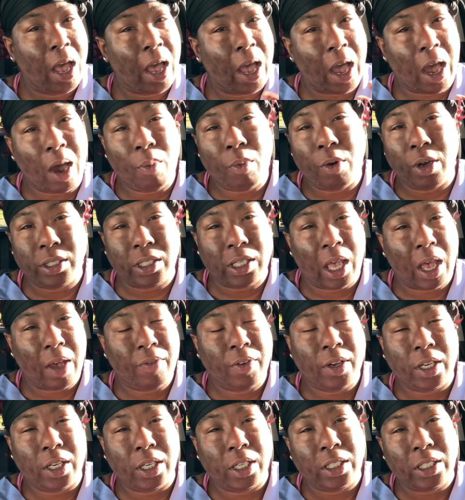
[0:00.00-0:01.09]
I want to have
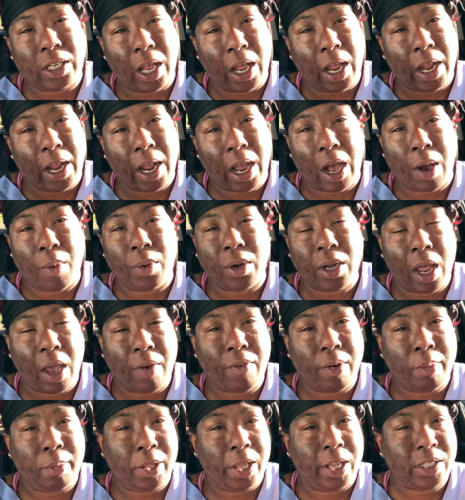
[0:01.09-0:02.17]
a good day. I want to
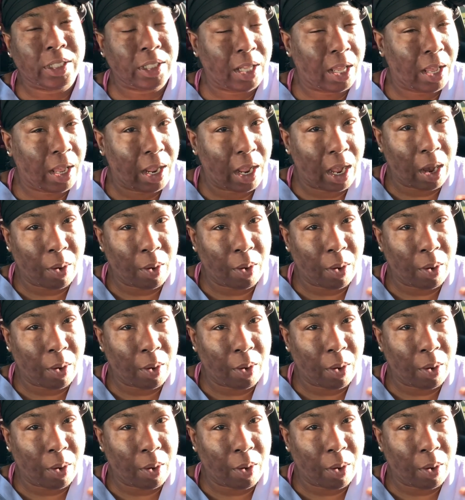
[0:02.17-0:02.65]
have a blessed day.